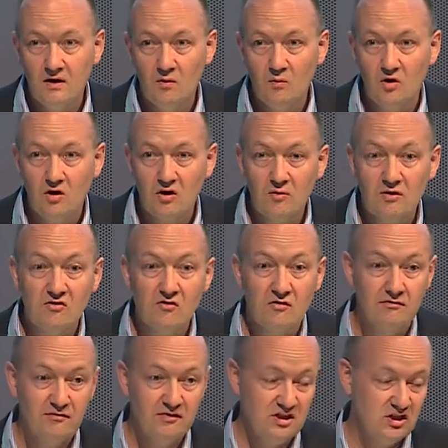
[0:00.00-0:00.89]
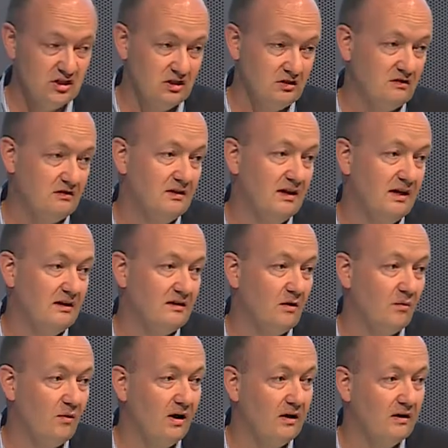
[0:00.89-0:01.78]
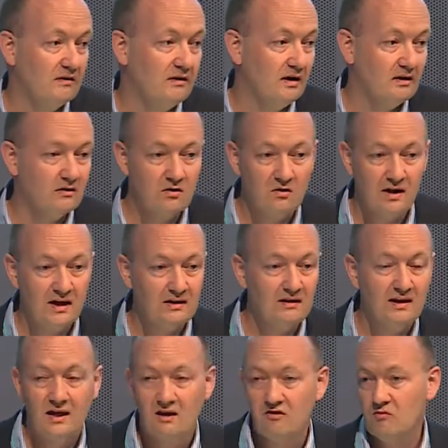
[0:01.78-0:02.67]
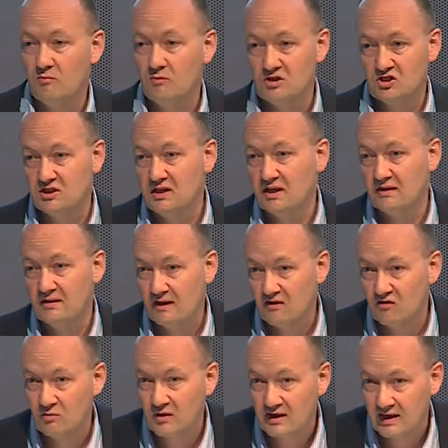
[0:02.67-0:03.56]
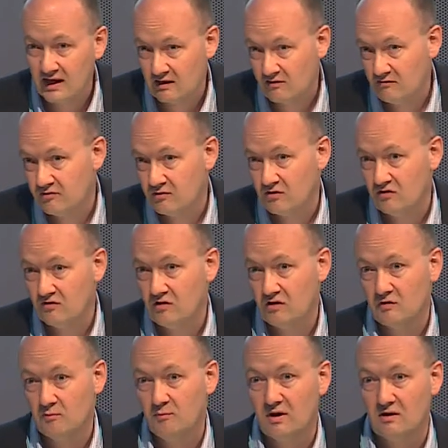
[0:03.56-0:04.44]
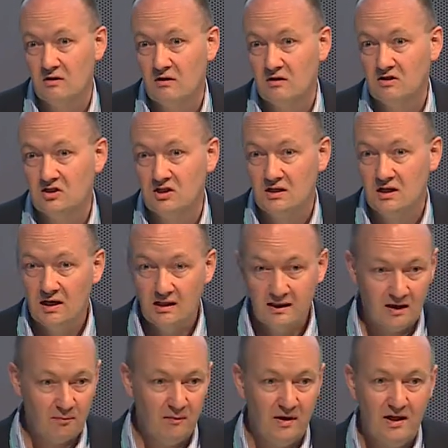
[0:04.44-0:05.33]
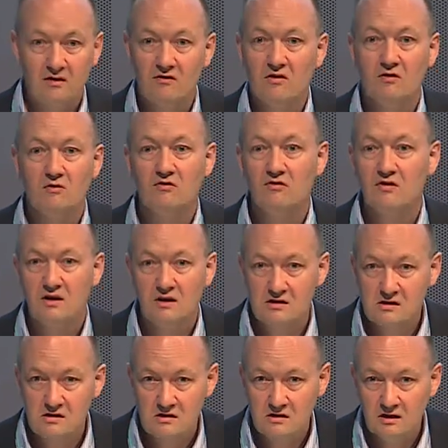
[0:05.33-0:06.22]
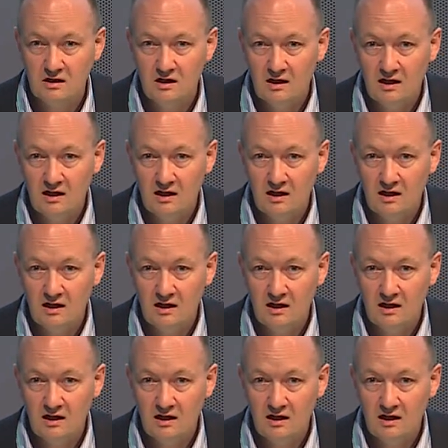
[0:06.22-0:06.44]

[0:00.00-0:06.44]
work with sufficient data rather than collecting as much data as we can for a certain pathology. That makes no sense.